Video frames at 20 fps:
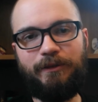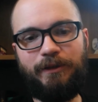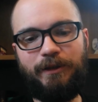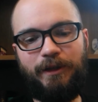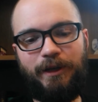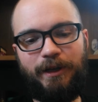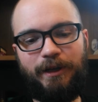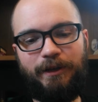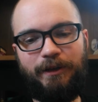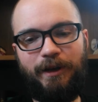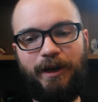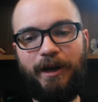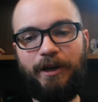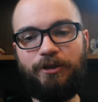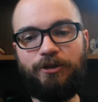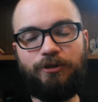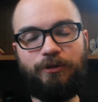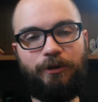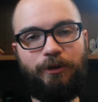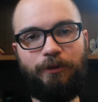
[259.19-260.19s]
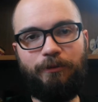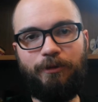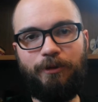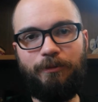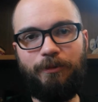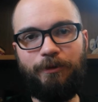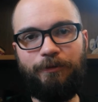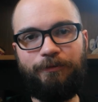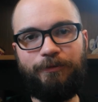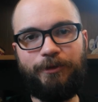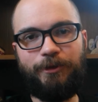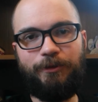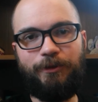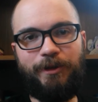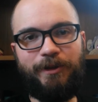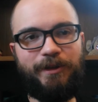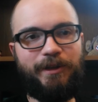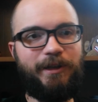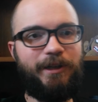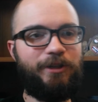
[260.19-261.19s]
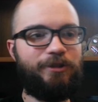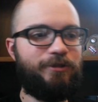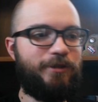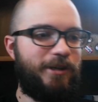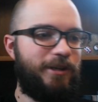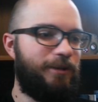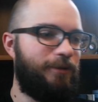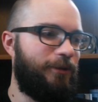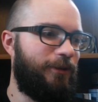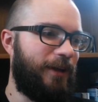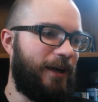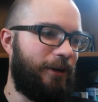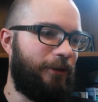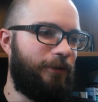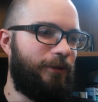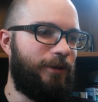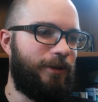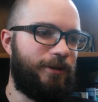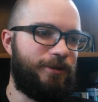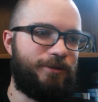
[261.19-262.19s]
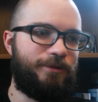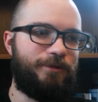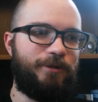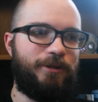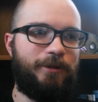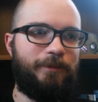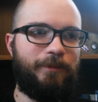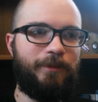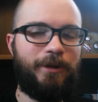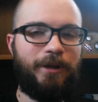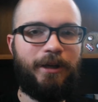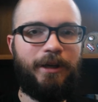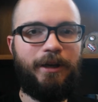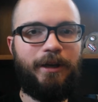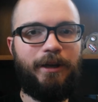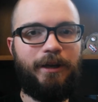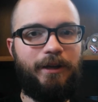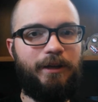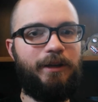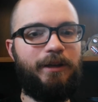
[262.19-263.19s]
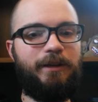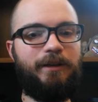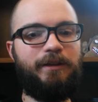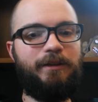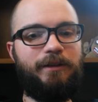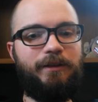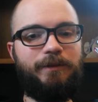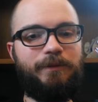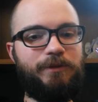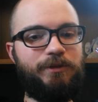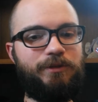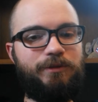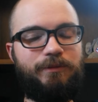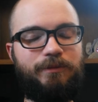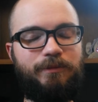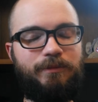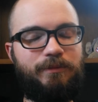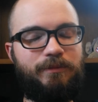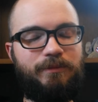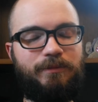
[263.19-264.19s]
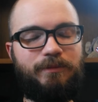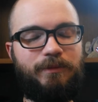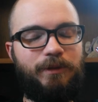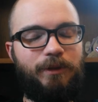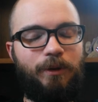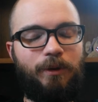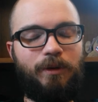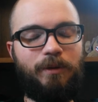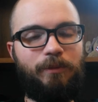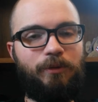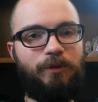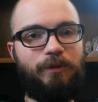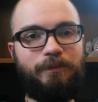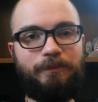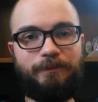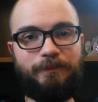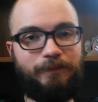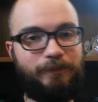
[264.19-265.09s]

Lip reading: And I enjoyed the root beer float, and then I tried it without the ice cream, and it was horrible.